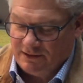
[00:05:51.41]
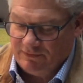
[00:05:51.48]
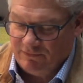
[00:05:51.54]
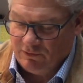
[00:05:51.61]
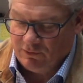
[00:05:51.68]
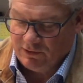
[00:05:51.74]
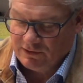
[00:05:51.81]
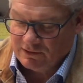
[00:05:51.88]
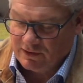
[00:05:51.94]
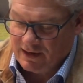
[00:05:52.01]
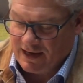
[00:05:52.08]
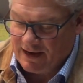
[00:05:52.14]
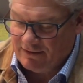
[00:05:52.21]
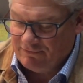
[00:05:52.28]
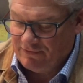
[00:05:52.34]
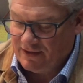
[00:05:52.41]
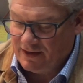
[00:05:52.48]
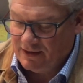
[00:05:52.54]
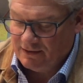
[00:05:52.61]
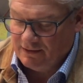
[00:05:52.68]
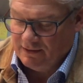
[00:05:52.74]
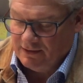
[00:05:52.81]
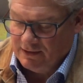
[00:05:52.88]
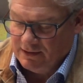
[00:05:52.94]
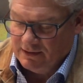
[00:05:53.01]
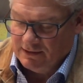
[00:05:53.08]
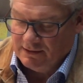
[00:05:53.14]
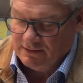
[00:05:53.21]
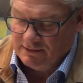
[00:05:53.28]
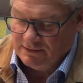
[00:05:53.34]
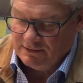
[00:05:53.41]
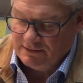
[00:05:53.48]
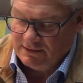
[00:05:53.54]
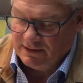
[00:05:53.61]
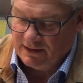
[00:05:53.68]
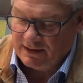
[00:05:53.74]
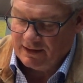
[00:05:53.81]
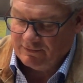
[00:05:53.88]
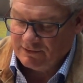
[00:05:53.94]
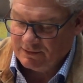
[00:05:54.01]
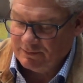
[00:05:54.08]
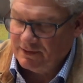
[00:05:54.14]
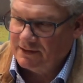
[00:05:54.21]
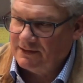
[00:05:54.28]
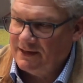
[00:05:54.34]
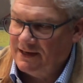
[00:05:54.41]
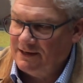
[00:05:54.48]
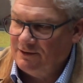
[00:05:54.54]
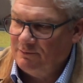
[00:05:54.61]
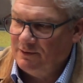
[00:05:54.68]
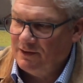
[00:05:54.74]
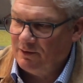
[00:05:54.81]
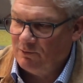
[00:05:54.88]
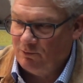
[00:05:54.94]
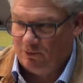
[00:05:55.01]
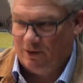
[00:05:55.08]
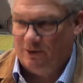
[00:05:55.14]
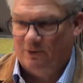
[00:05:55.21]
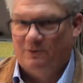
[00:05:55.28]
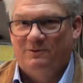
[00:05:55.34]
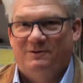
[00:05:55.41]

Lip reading: If you only saw half that sticking out of something like that, you'd be like, whoa.